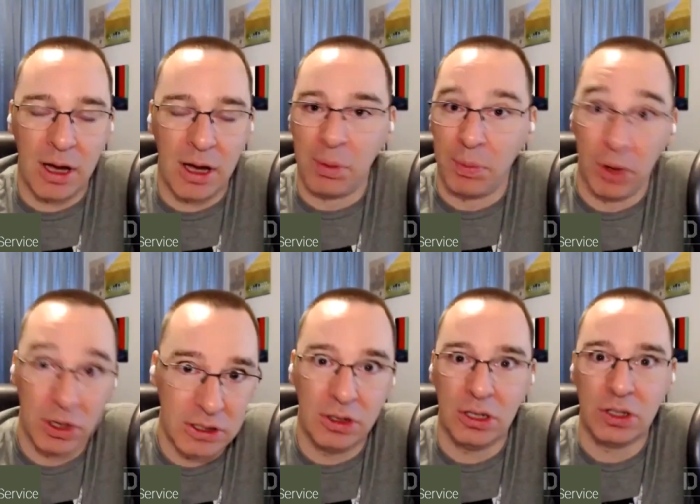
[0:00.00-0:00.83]
couple books
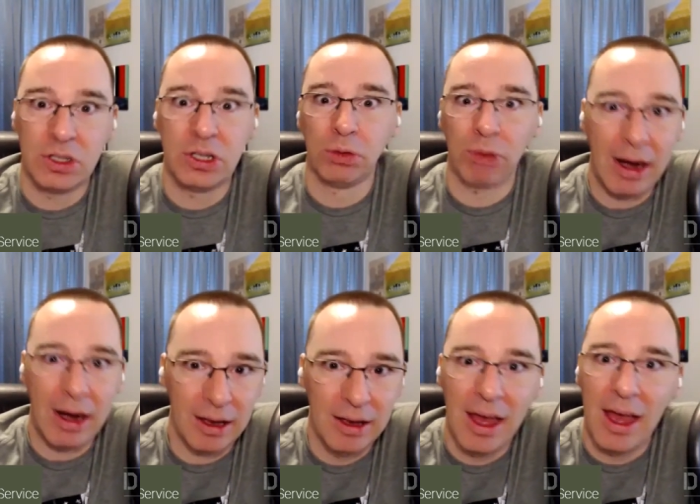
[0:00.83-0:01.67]
and you're still
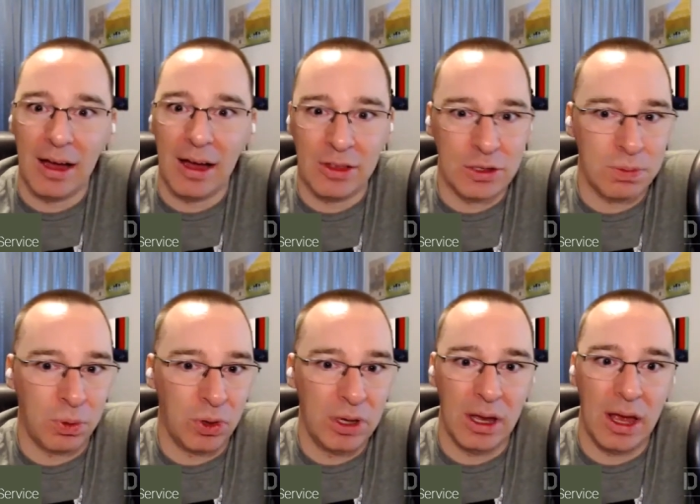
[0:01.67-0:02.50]
writing at this
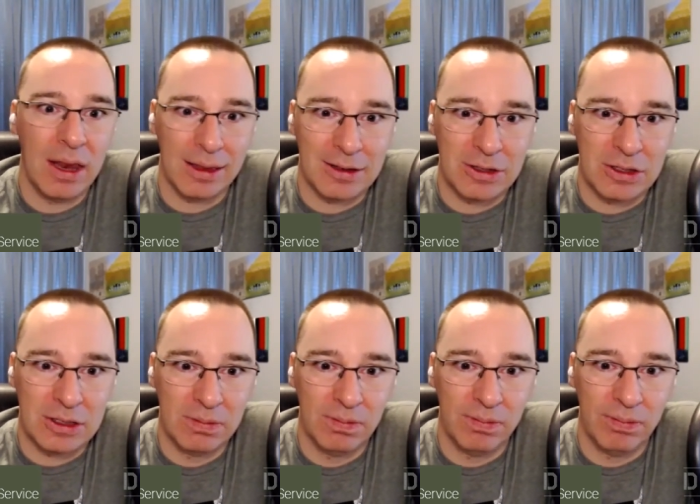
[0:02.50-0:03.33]
point. And
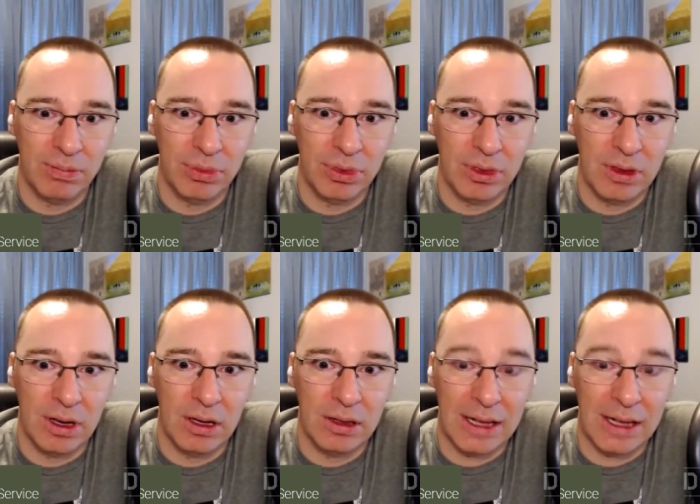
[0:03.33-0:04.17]
that's,
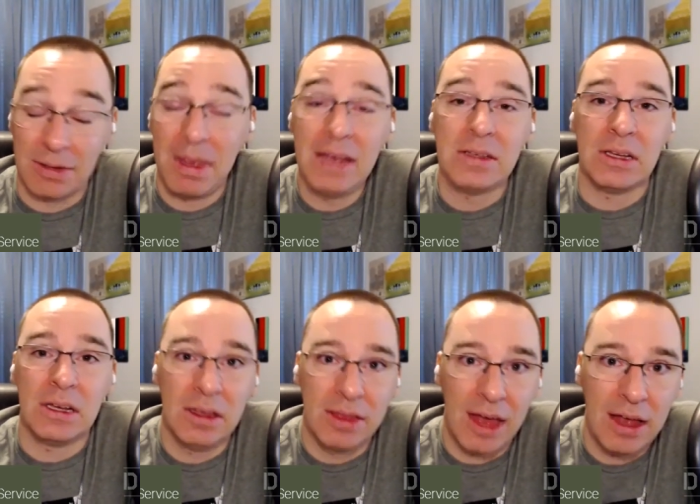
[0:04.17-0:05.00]
that's
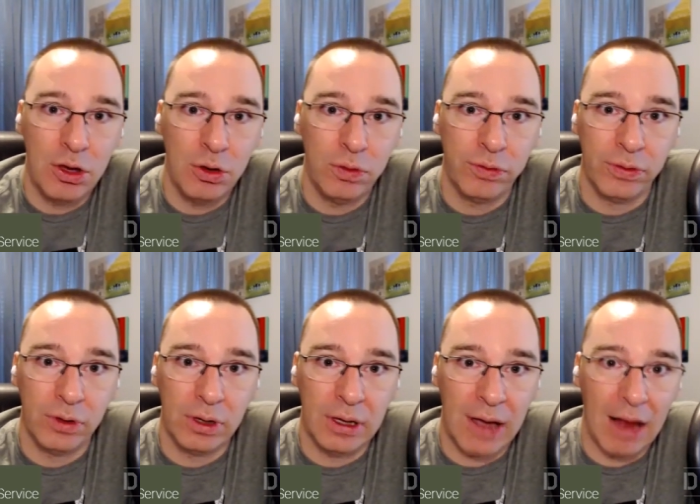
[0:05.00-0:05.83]
amazing that you've
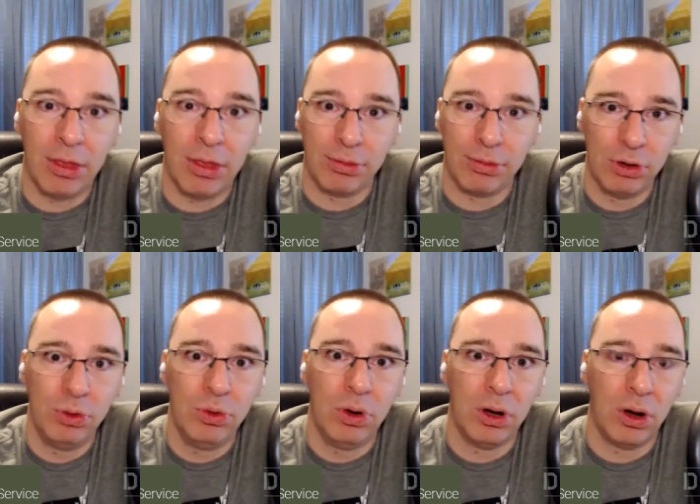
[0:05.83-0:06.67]
gotten
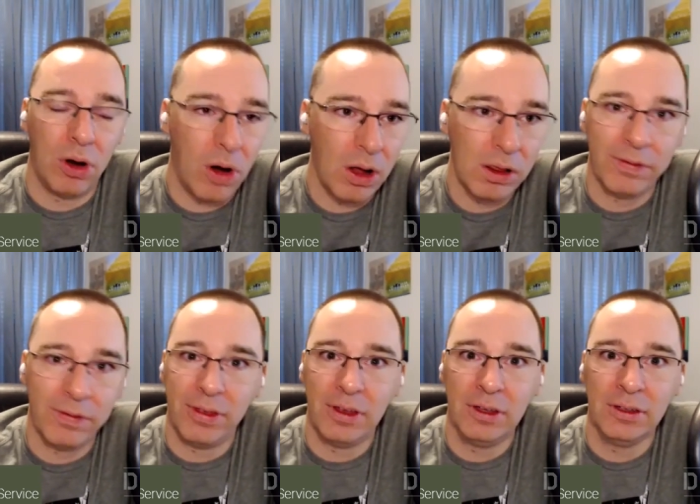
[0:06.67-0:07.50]
through all
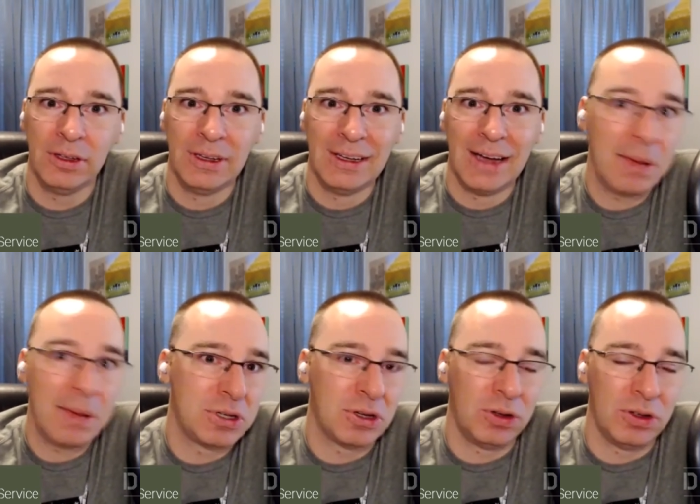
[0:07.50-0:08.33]
of the
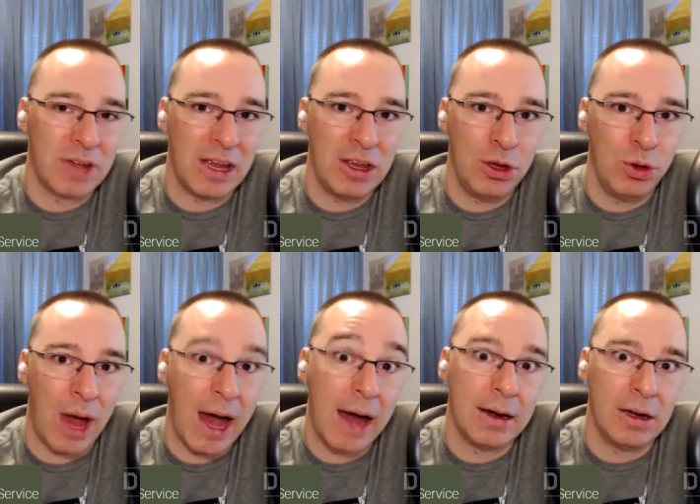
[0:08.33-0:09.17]
obstacles that you
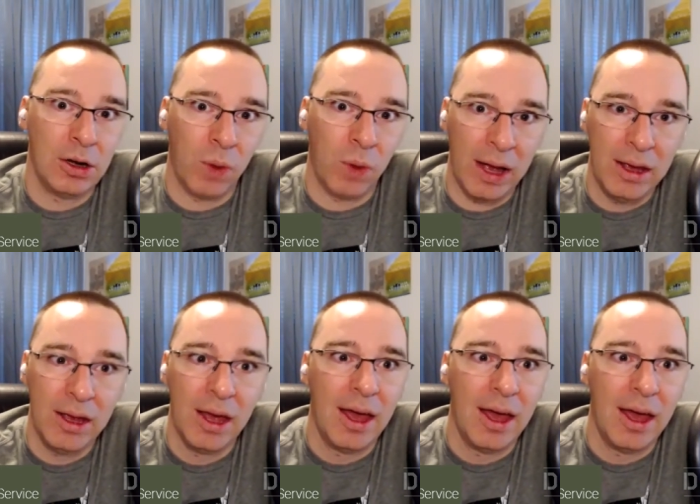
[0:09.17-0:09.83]
had in your way